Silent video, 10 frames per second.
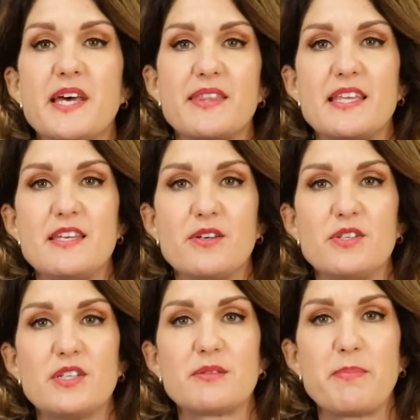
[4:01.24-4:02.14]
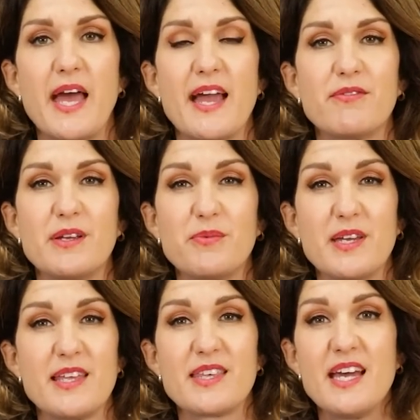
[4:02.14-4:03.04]
and then you could just pair it
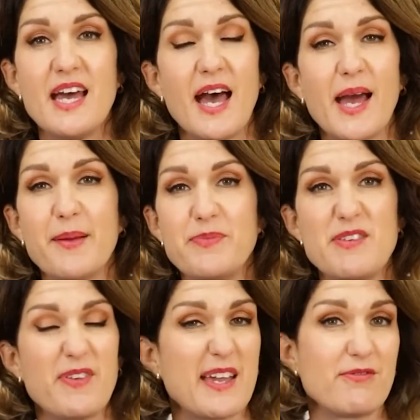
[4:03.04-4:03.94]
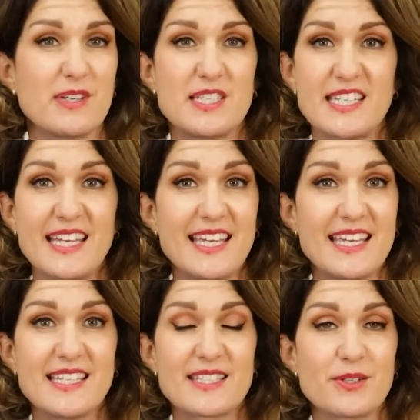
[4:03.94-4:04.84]
with um, your favourite
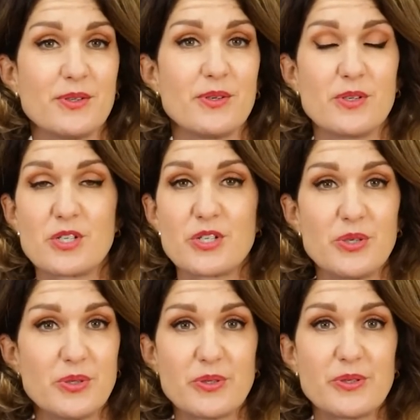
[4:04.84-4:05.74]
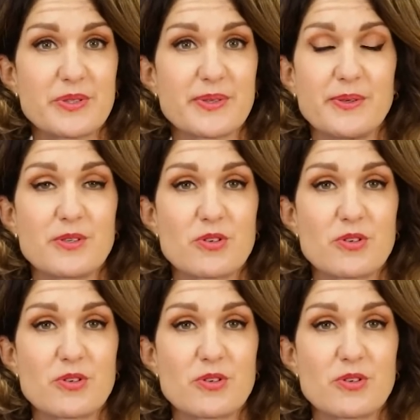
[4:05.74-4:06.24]
jeans or shorts or